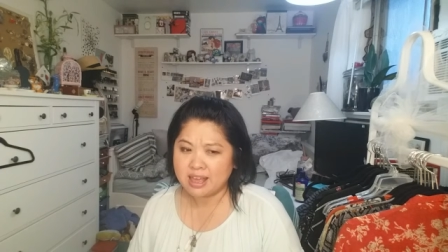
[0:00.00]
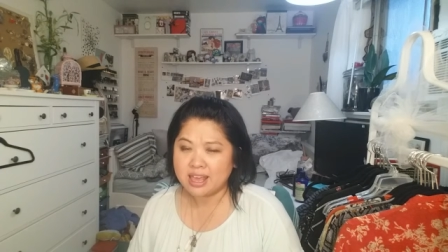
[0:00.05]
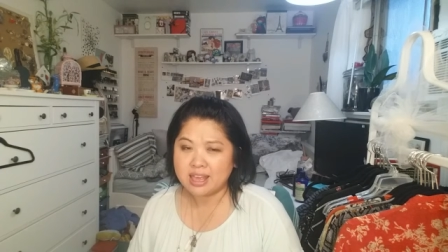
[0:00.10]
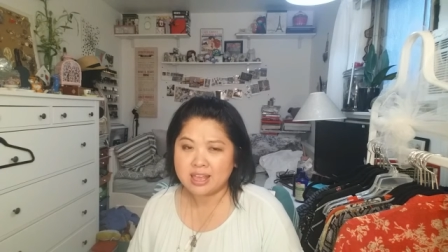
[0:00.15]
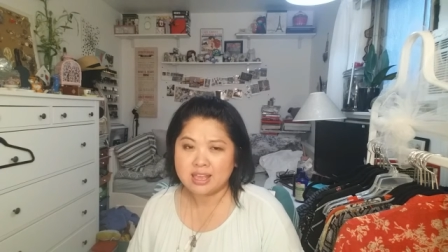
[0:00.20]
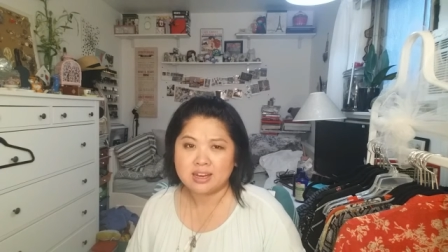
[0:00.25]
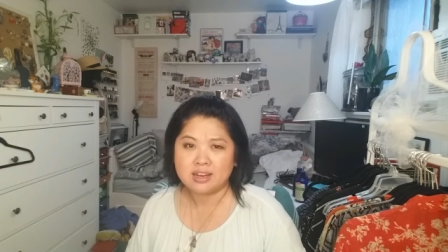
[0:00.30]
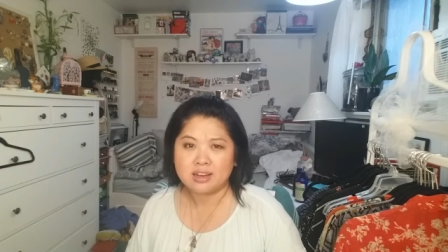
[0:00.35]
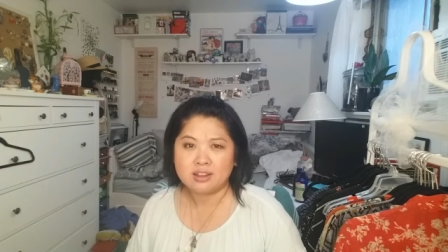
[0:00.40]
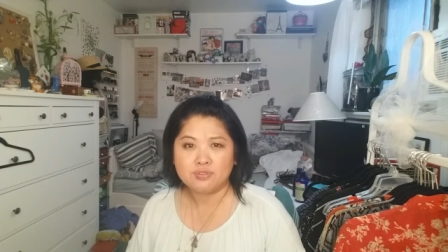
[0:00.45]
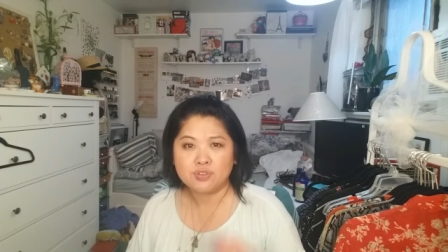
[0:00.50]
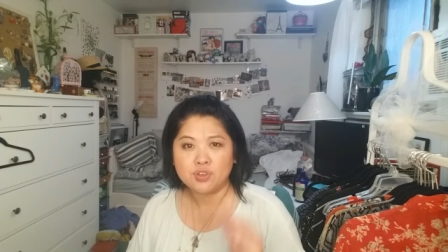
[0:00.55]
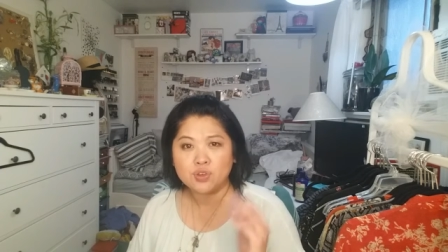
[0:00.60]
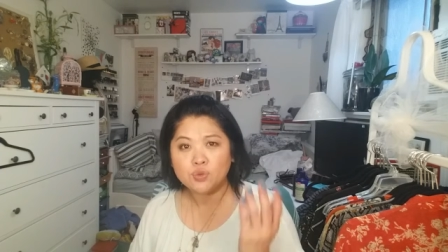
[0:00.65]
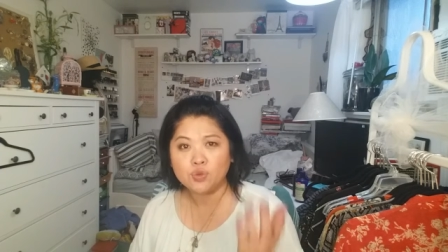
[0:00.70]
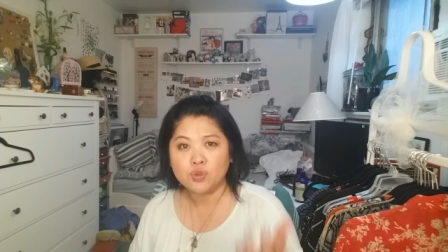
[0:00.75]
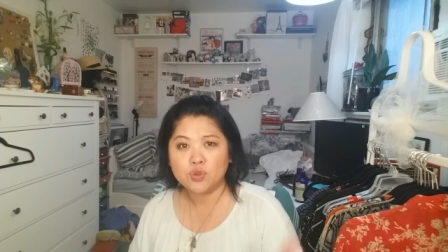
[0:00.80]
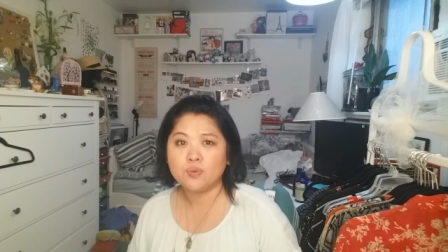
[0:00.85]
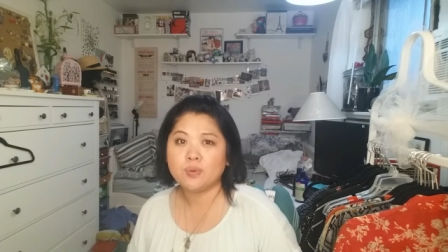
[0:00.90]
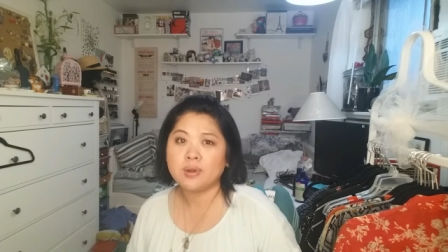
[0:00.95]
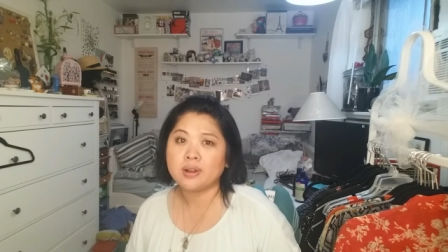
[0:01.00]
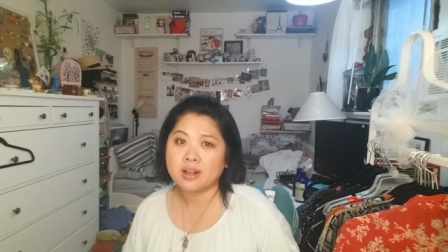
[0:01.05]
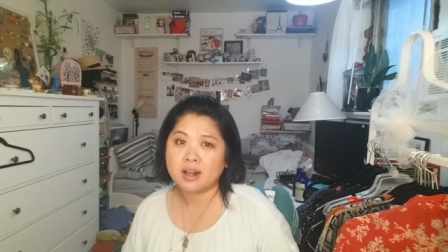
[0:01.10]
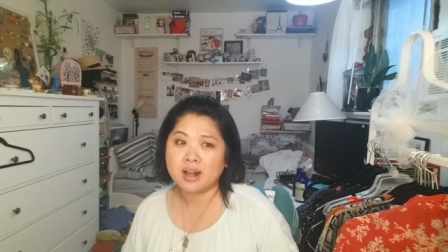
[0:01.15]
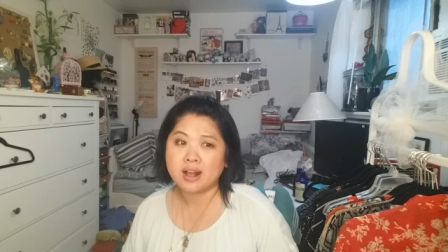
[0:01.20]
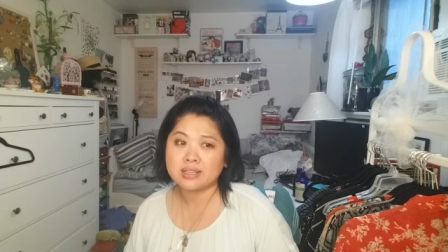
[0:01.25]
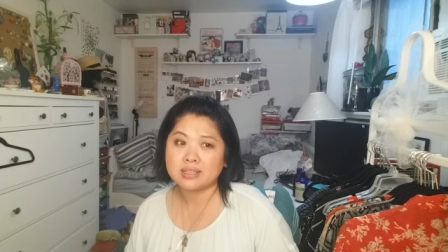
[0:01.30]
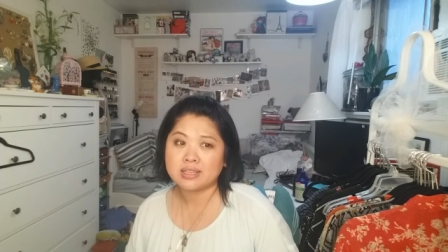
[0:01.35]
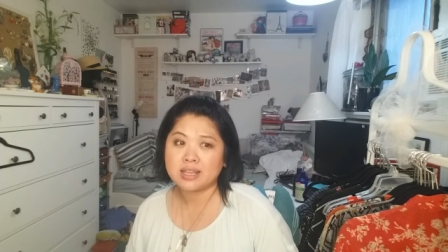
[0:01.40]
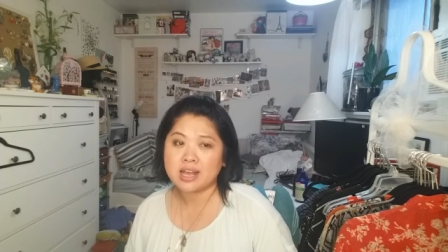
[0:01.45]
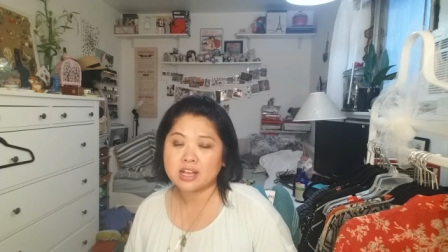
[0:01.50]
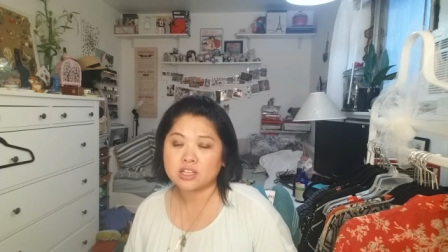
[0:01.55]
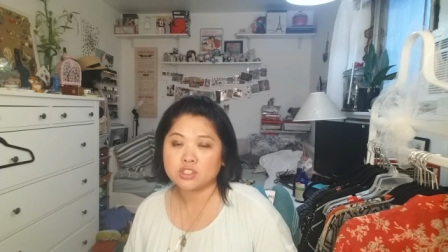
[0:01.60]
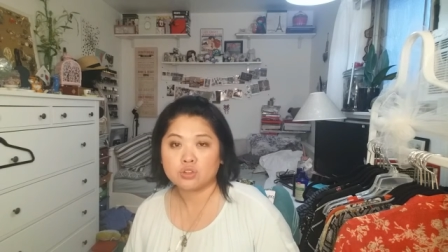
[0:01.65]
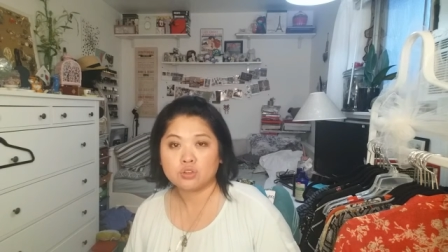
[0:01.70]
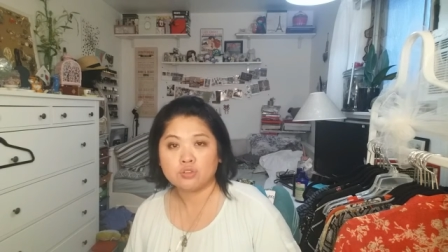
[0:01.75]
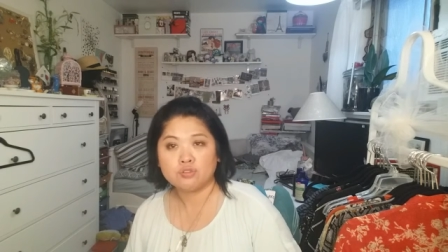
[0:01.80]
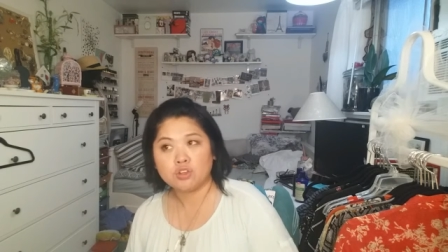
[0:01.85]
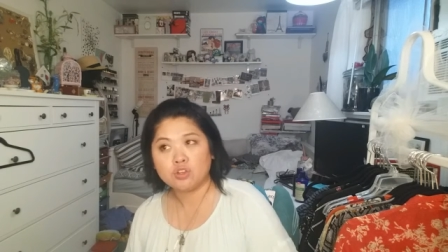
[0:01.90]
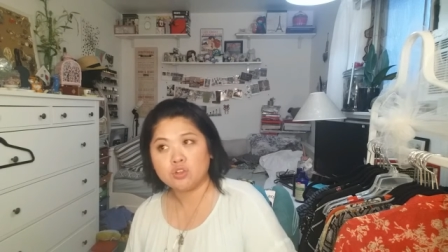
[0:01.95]
And if you do wear contacts
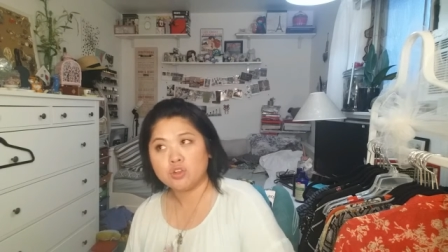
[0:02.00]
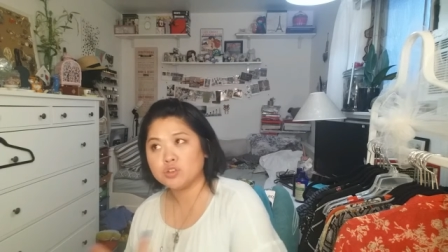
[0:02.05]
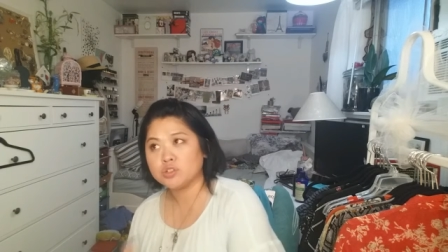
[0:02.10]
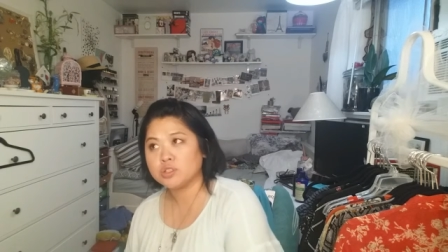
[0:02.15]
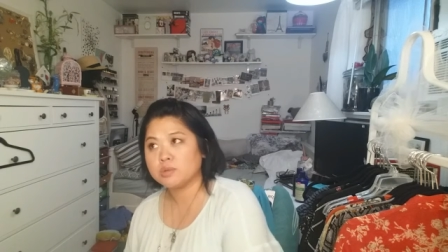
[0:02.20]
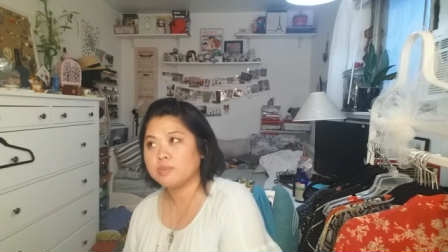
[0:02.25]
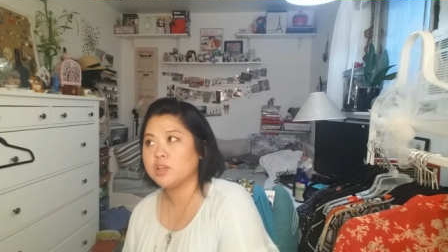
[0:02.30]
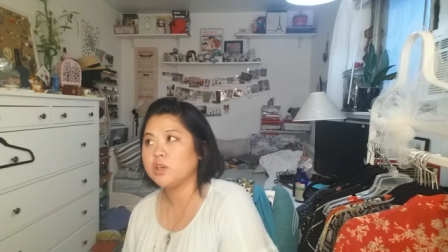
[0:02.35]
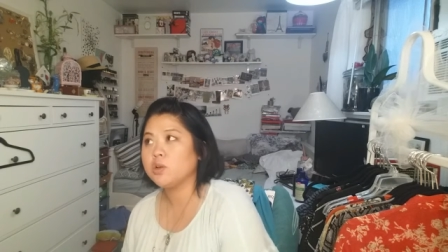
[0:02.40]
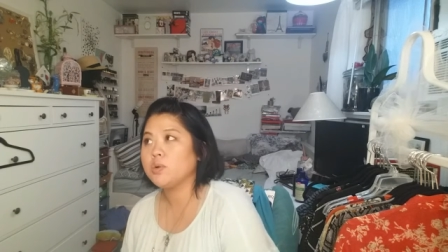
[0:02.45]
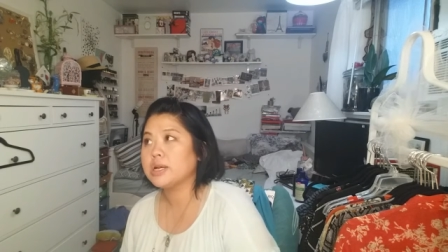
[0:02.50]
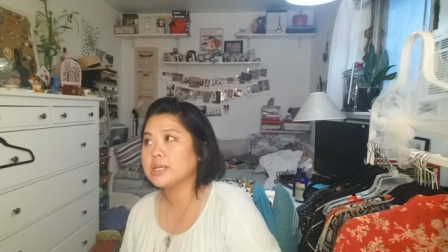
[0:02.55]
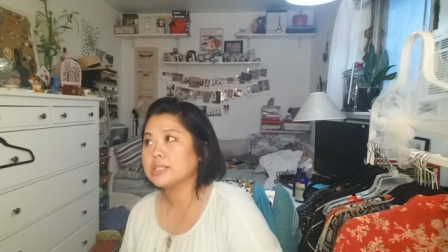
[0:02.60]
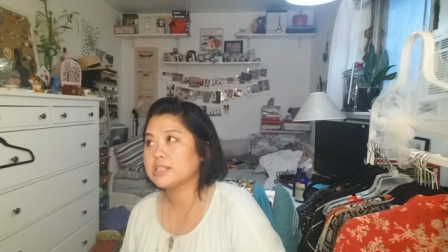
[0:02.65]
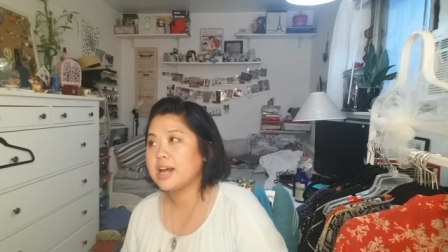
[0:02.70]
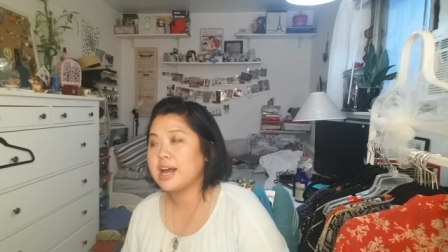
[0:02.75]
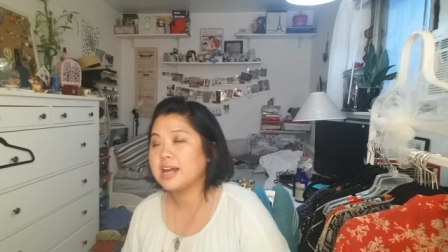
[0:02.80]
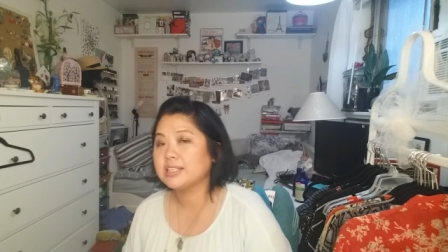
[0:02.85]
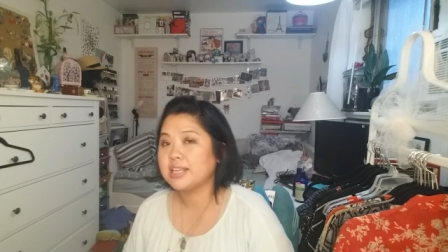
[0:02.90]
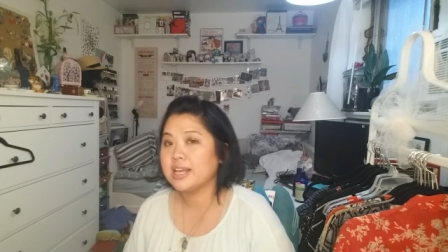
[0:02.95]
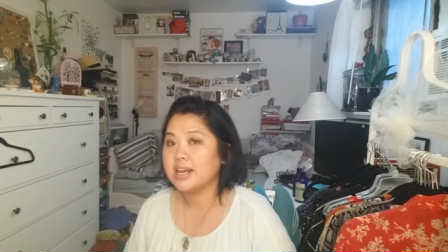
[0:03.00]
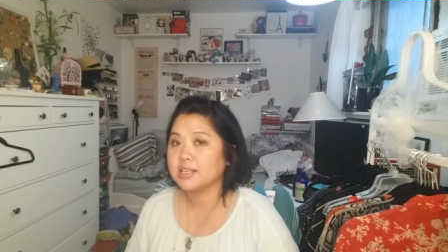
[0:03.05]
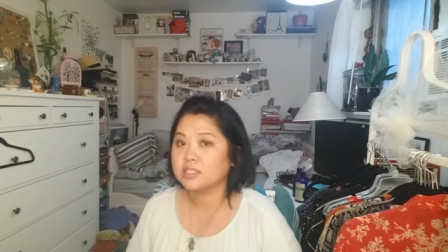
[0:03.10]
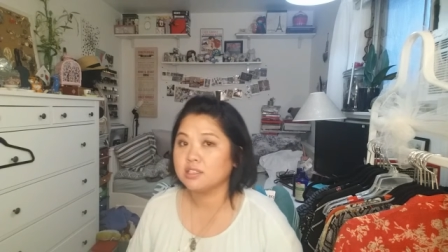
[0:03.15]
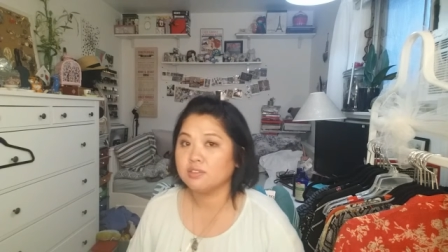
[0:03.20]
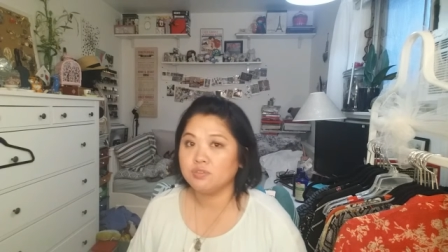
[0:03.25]
or if you know somebody who wears contacts,